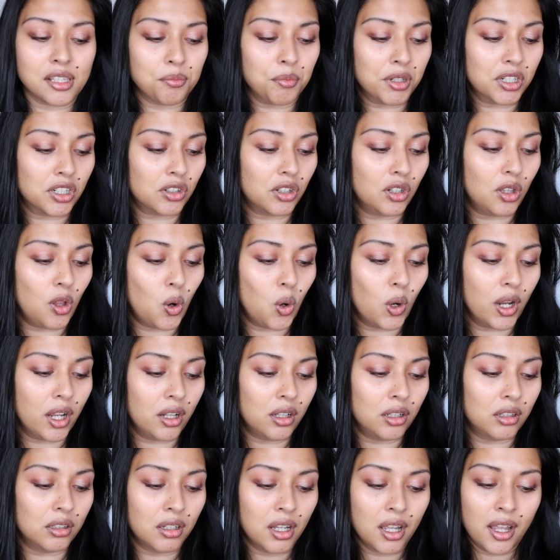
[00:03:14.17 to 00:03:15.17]
mineral
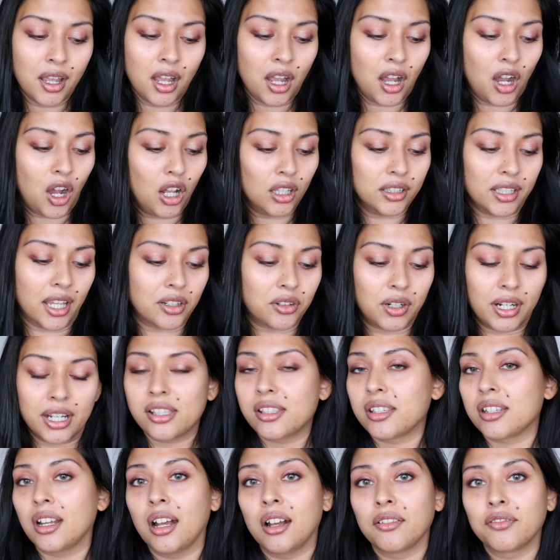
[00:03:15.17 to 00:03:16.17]
oil, all that great
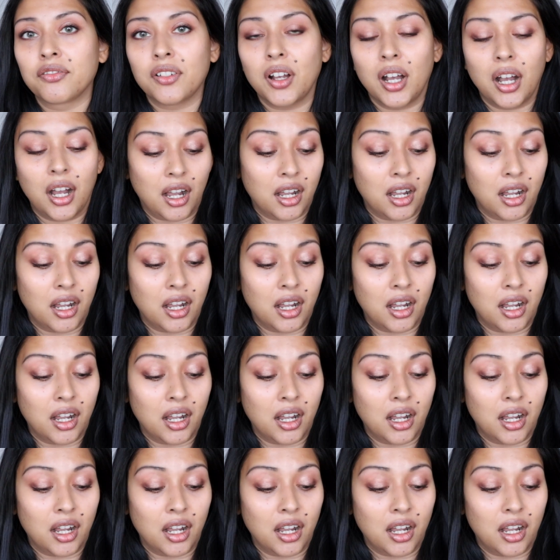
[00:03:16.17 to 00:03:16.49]
stuff.